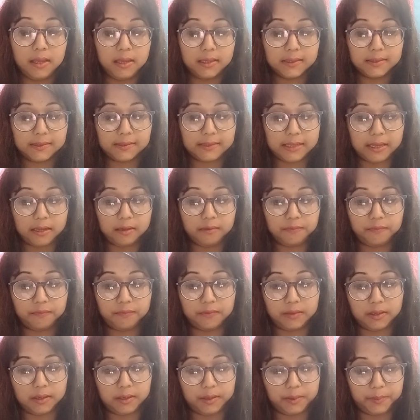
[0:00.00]

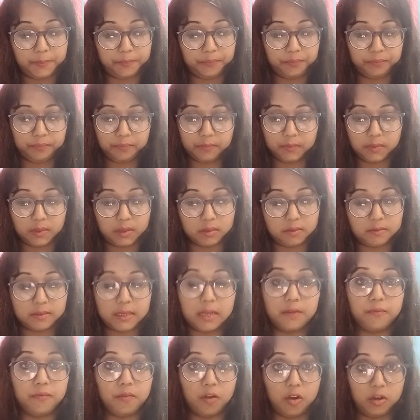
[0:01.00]

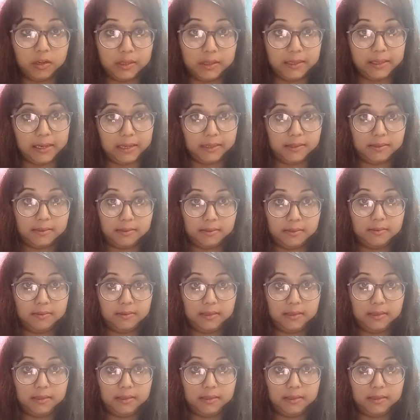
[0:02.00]
self-organized.